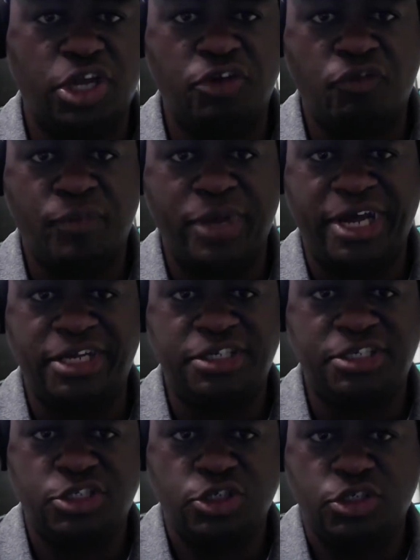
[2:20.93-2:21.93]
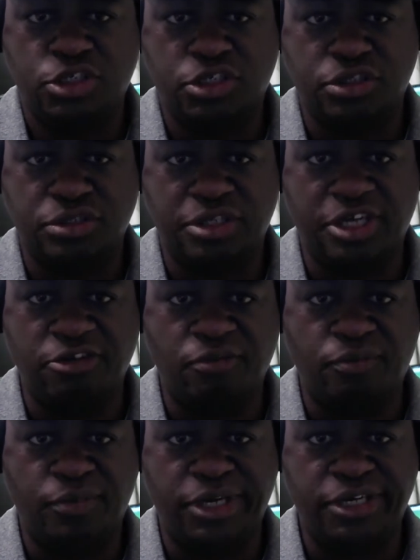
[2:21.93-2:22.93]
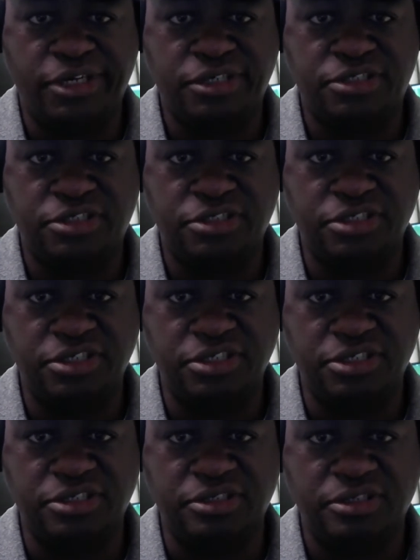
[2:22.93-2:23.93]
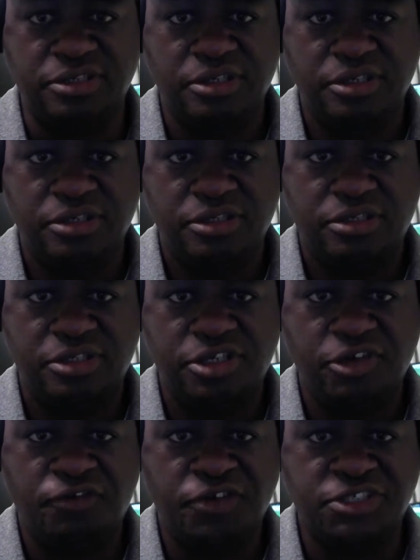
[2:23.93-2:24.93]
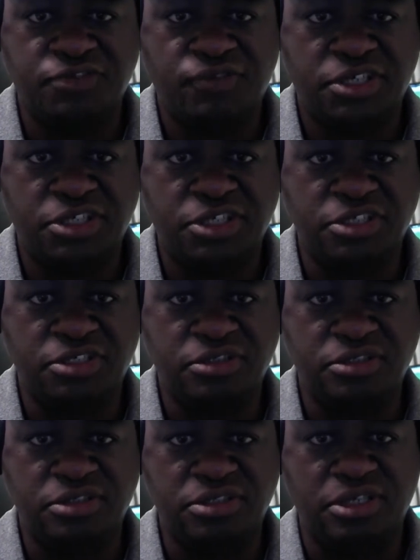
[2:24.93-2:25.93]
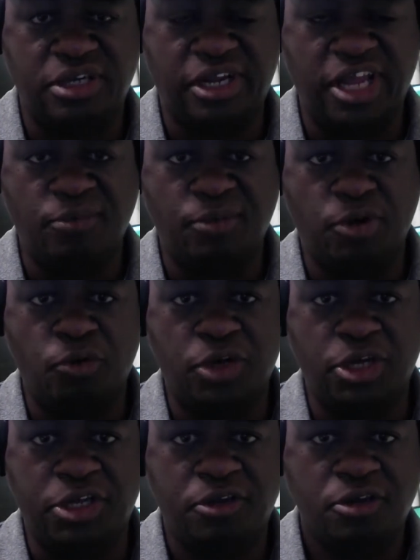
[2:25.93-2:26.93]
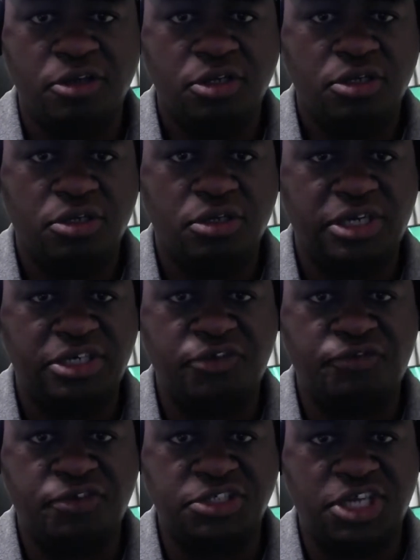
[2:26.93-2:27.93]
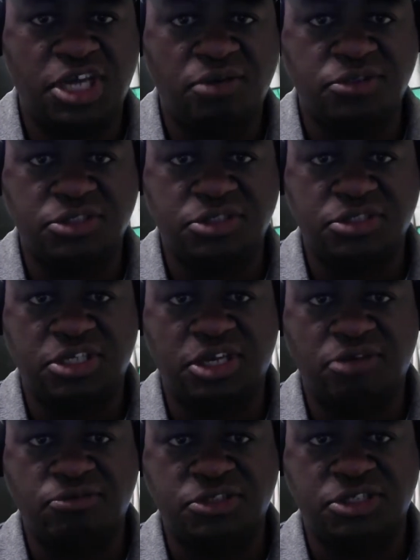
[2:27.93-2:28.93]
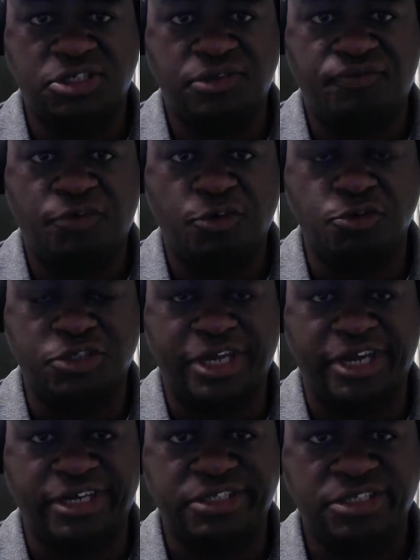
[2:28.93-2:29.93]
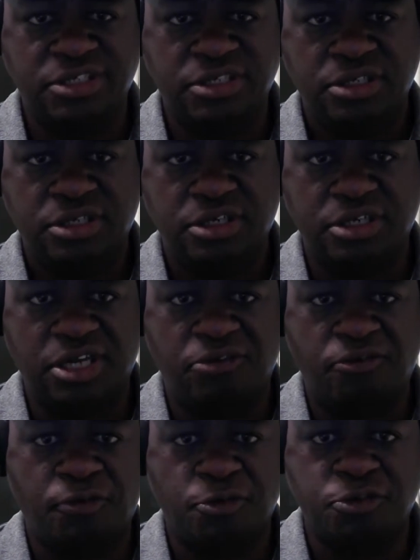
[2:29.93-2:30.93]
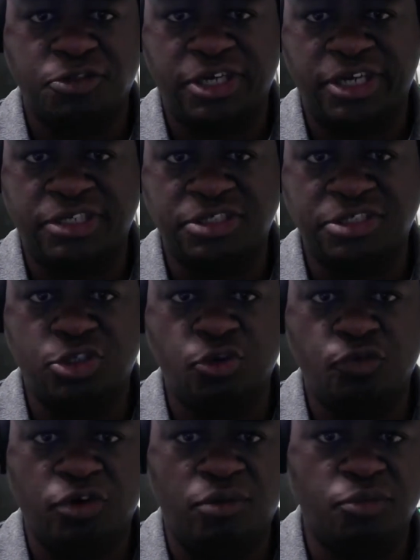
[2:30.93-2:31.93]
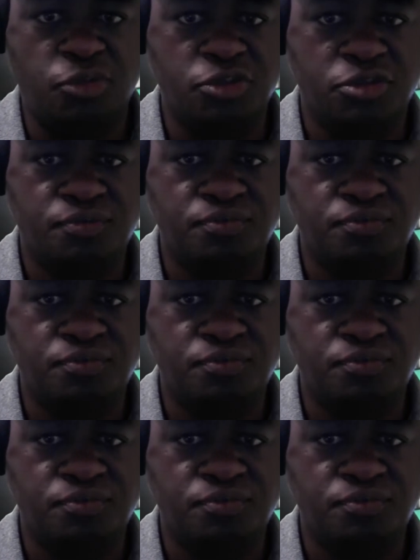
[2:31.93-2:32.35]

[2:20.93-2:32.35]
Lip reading: matched the defensive intensity that came our way. Our defense gave us full sacks, and 2 fumbles,